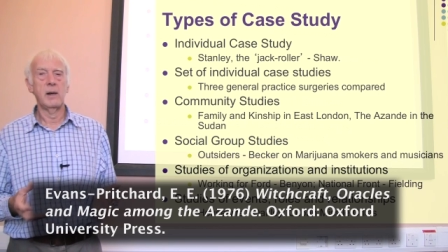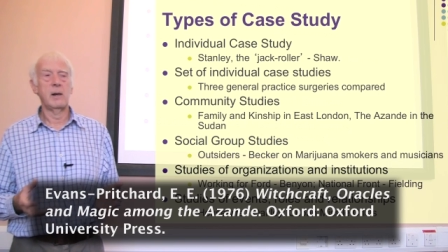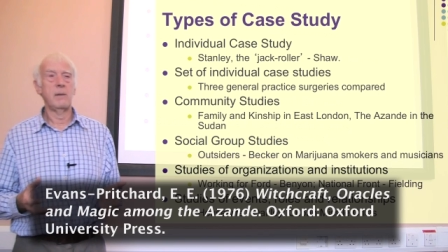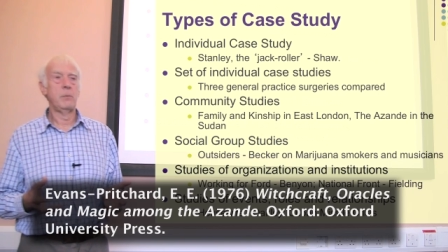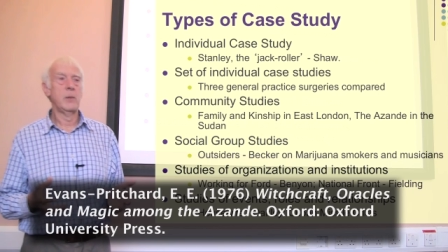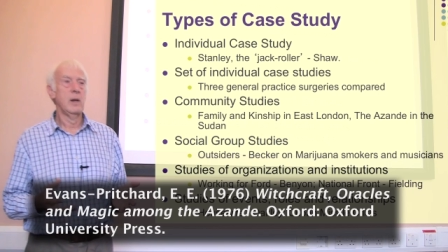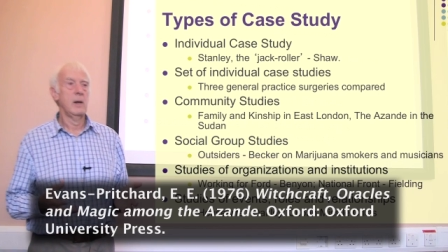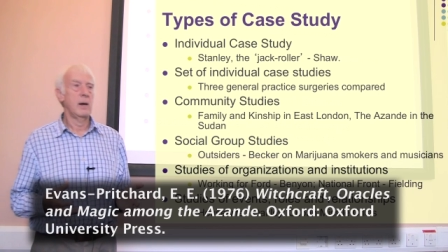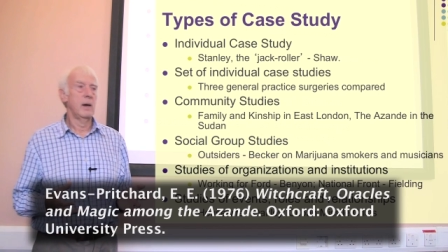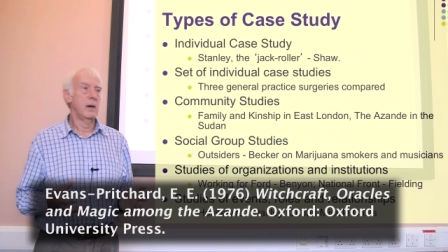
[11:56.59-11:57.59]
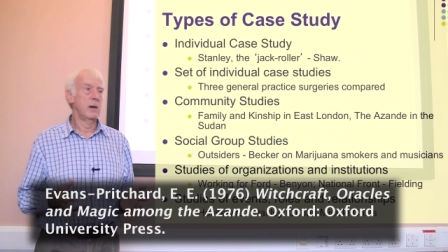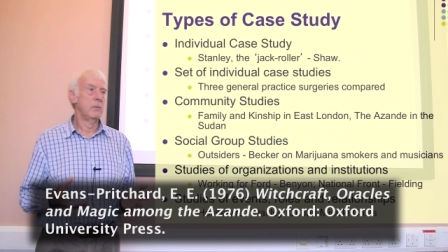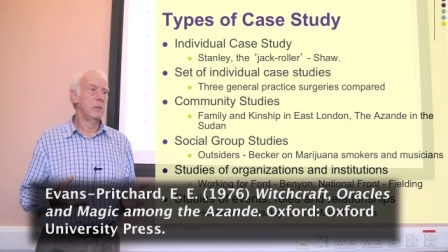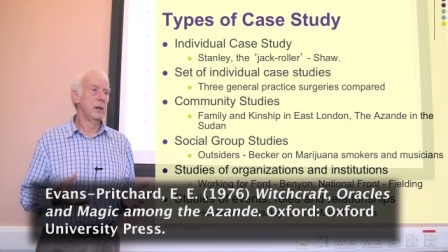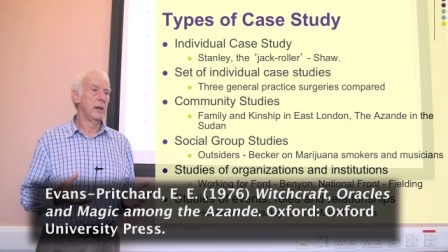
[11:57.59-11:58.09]

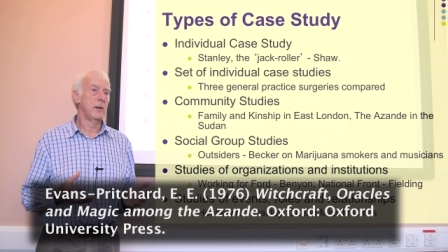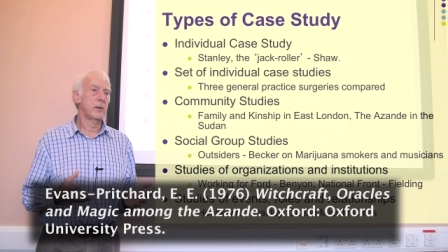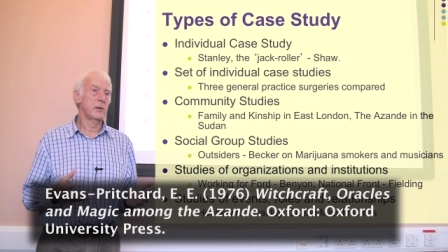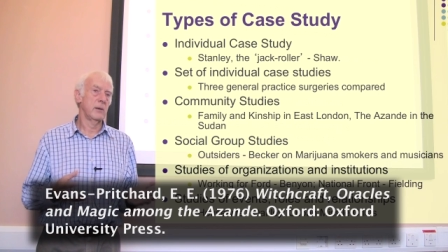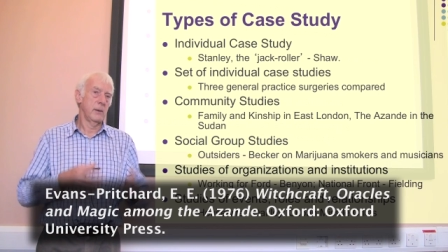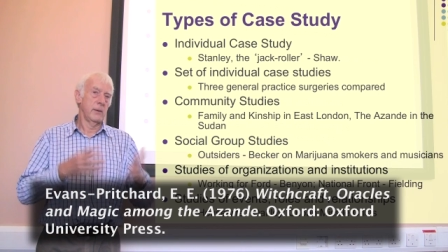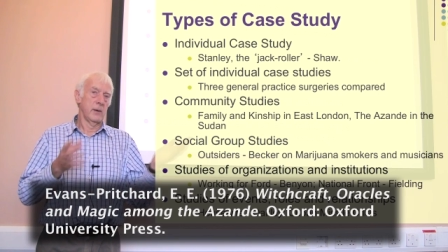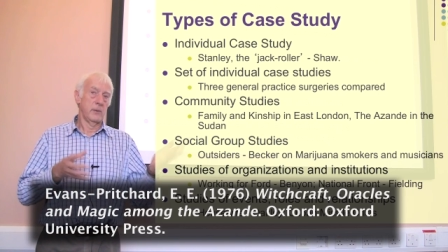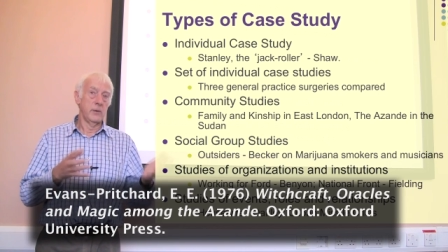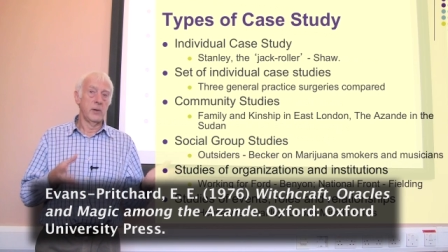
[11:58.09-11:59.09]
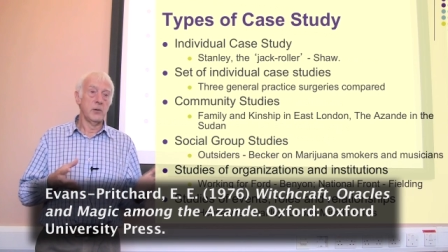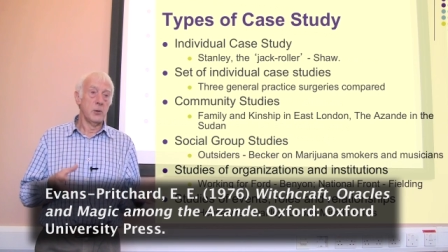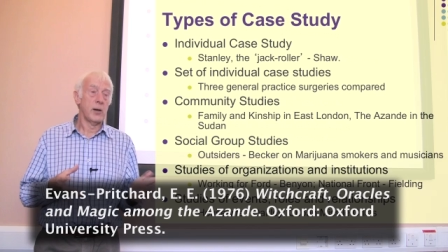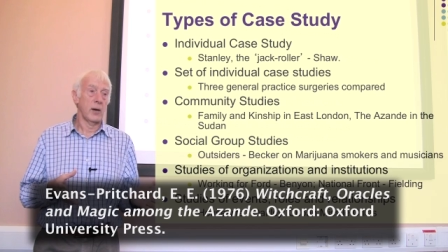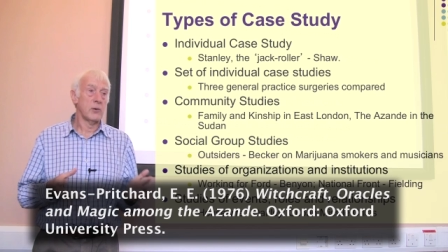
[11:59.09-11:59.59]
It's the
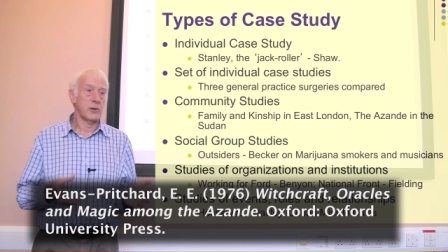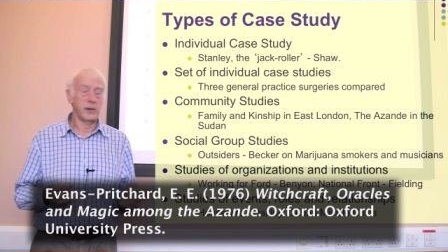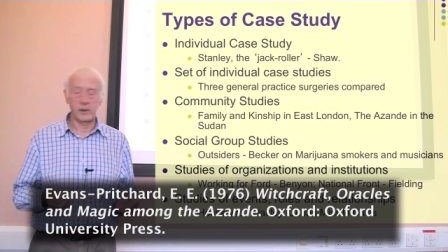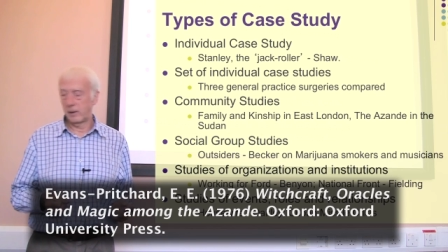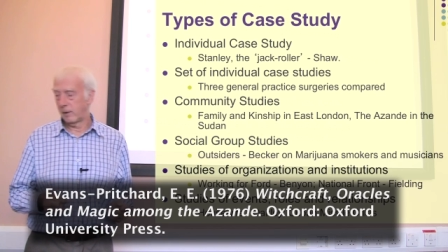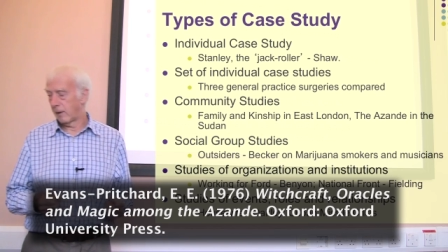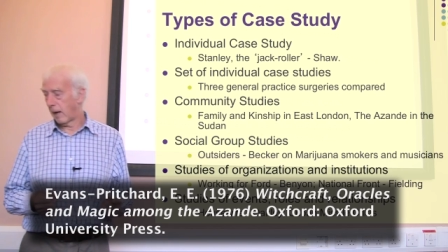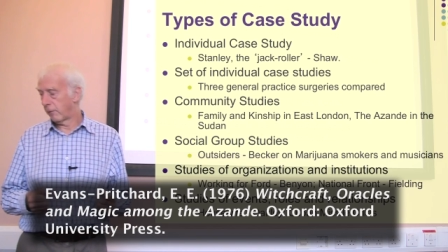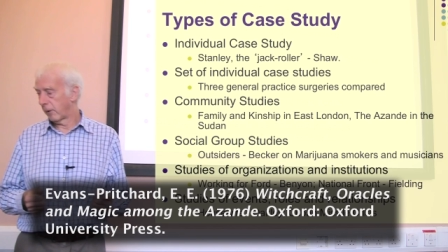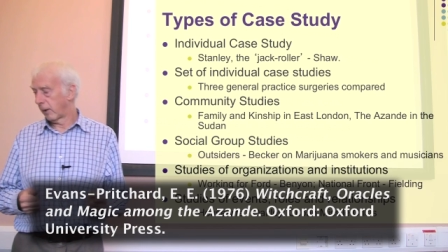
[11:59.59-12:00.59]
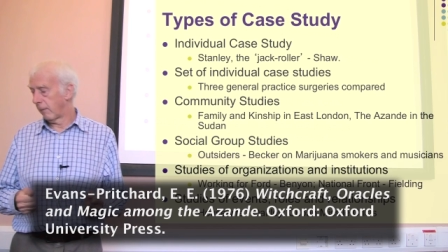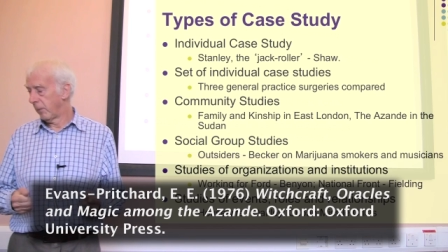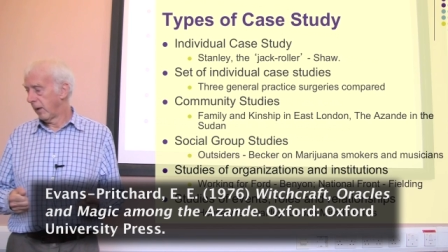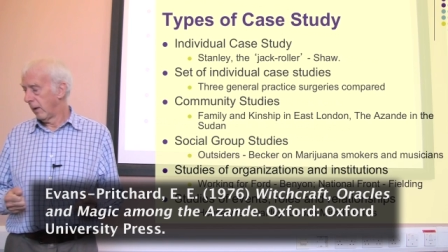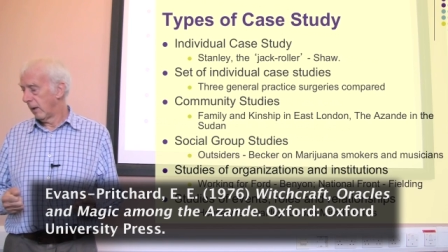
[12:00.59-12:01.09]
new country in Africa.
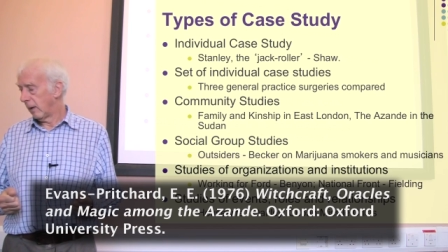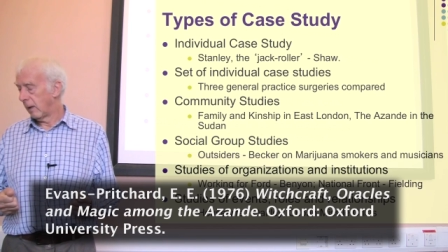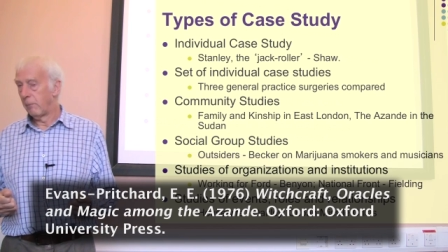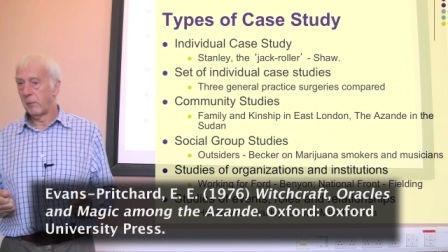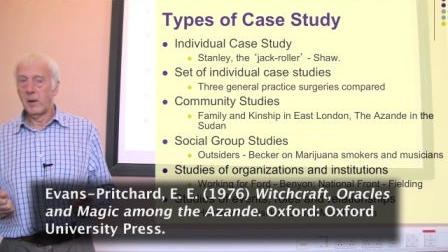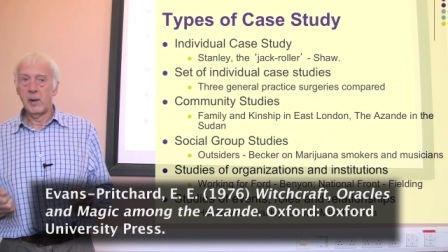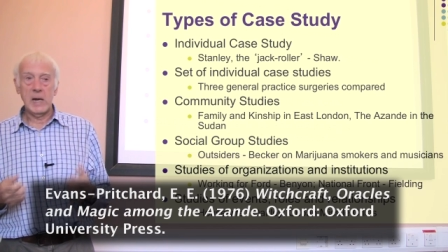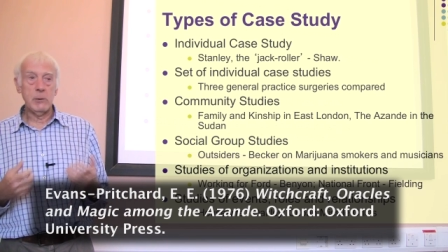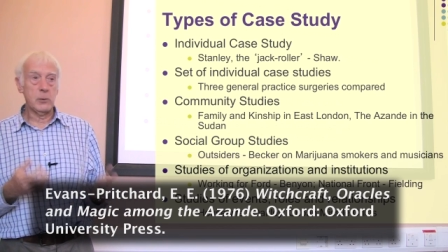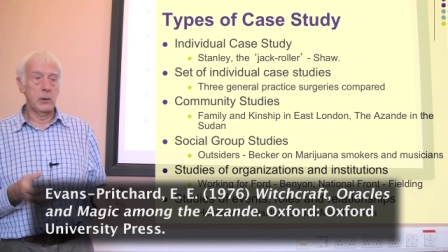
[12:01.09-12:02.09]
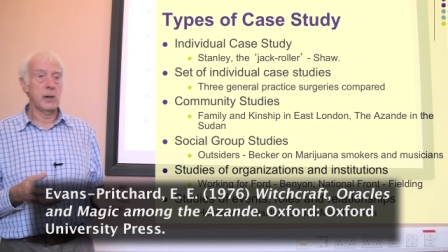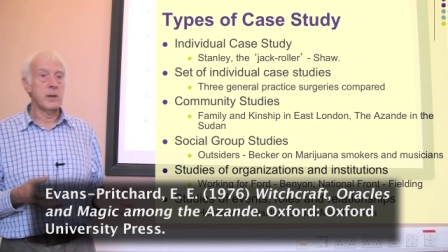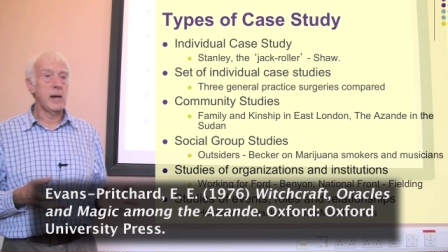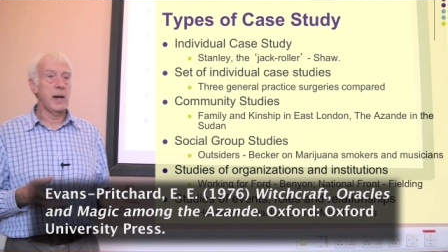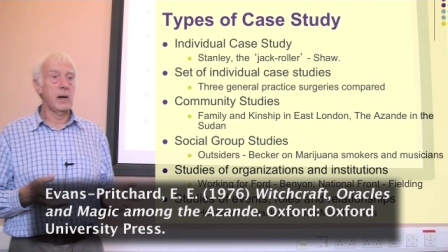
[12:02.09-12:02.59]
He was
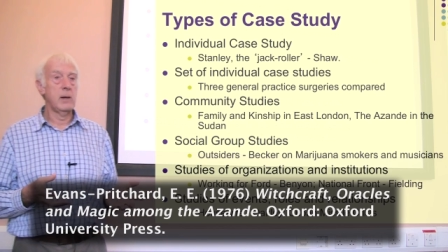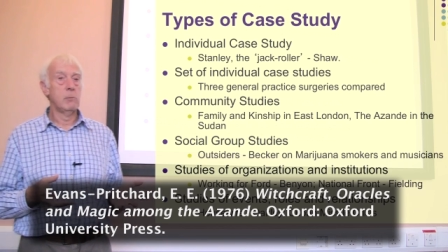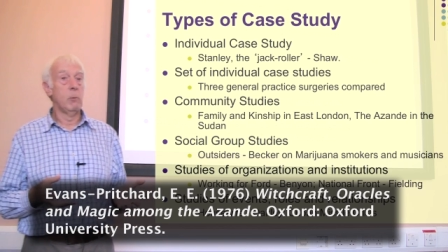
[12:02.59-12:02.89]
working there